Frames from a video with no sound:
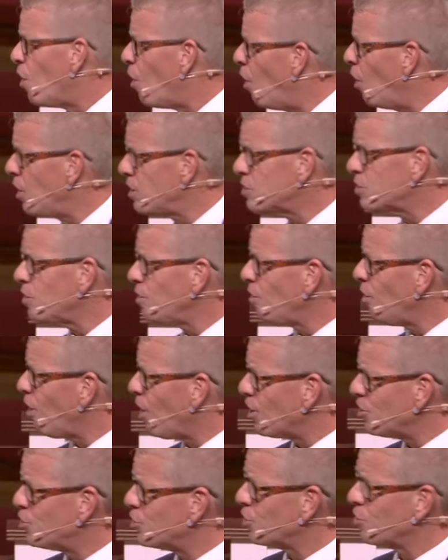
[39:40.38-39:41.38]

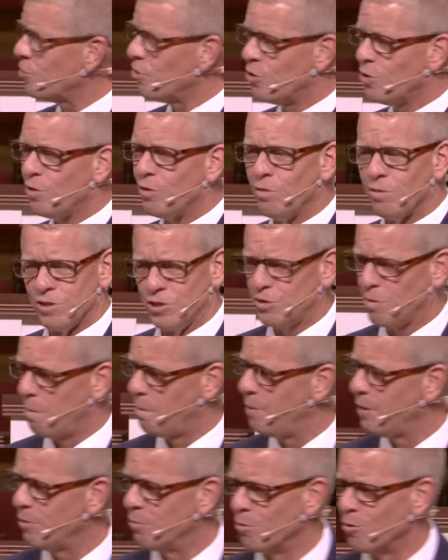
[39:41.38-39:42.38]
ontological, these are big